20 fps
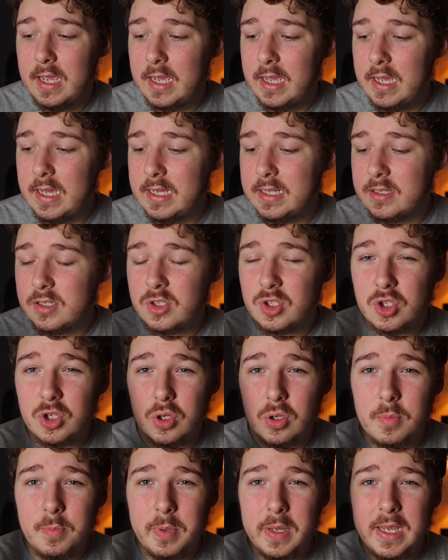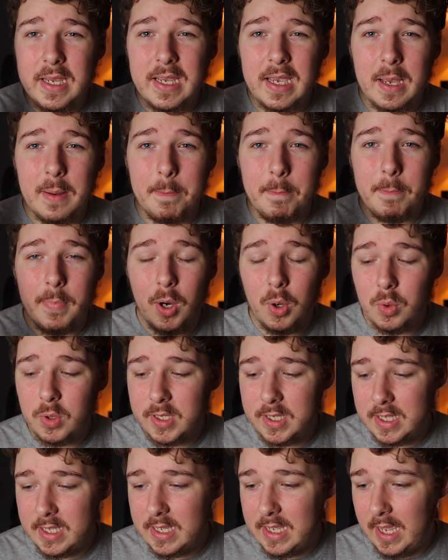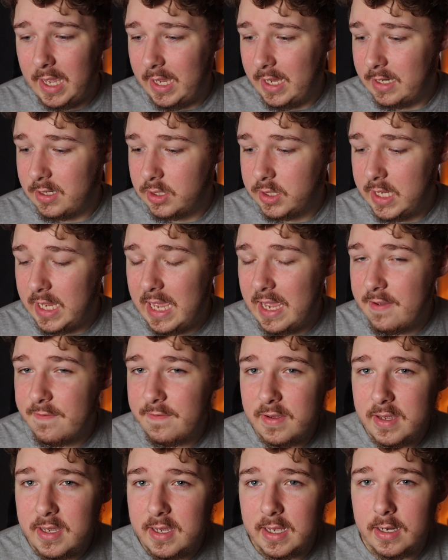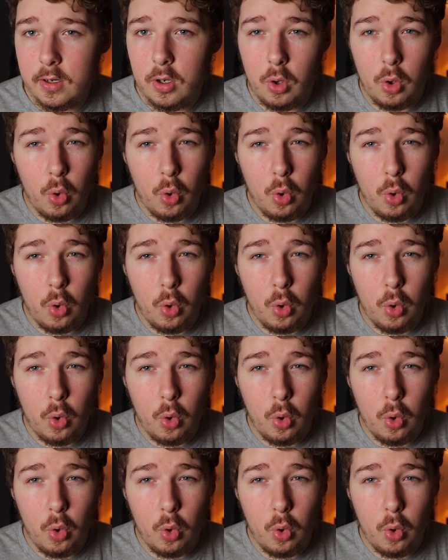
It's too big and bulky and heavy and